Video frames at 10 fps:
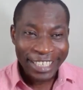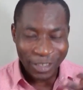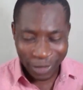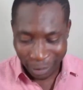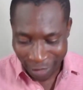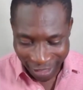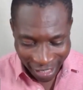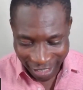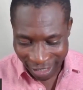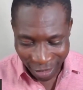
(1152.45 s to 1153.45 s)
So, which means
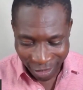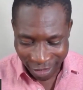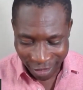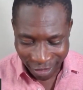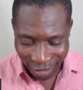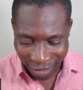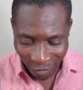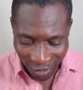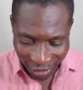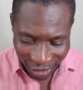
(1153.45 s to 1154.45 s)
that your
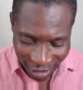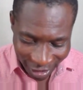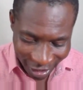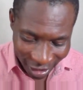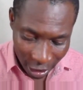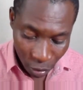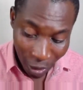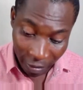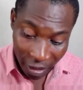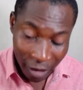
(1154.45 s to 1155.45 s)
financial decisions.
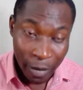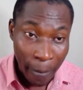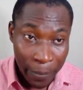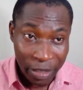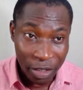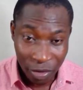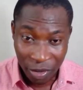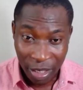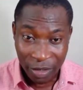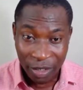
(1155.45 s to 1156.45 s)
One thing about business
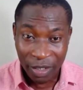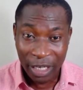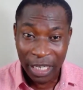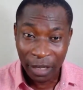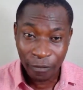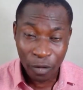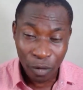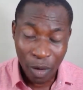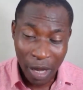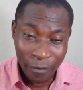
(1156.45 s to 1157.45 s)
success is that if you
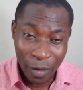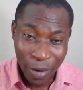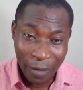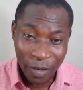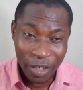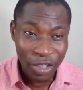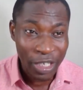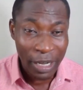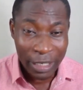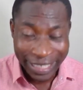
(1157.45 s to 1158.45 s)
don't have the right
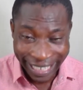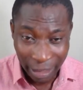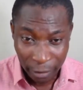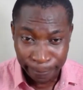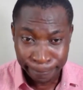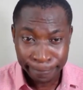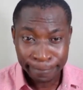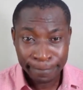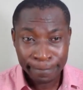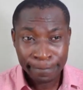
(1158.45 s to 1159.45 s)
financial skill,
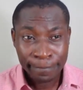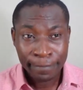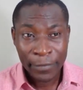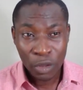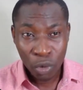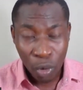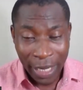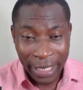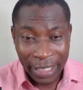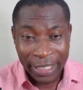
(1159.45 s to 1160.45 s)
it's so
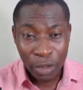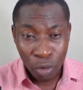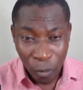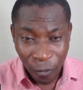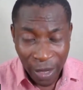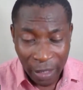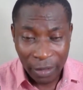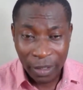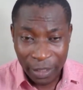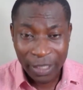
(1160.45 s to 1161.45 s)
likely that you'll fail,
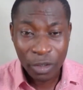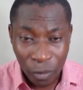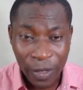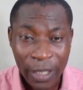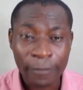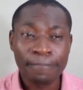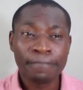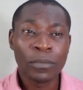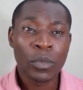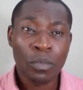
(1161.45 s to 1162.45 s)
the business will
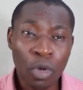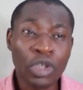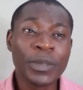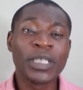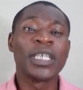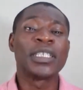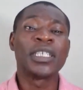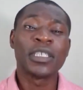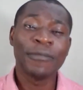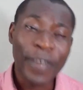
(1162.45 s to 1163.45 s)
fail. Most
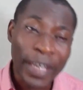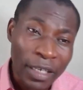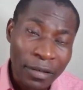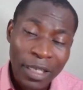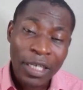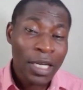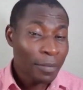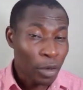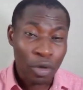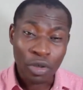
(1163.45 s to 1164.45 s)
businesses fail
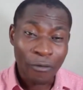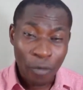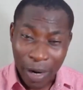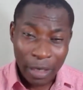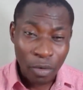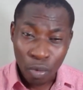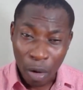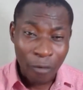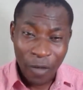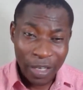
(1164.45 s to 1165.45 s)
because of
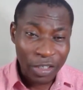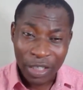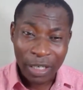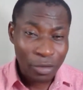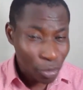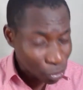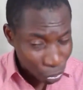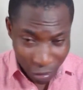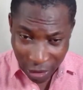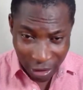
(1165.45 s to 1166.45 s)
wrong financial
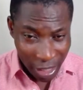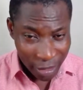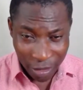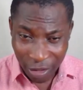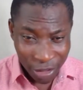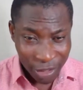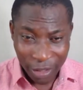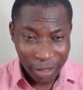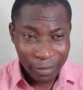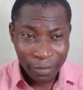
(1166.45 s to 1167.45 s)
choices and
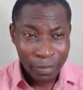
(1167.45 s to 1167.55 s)
decisions.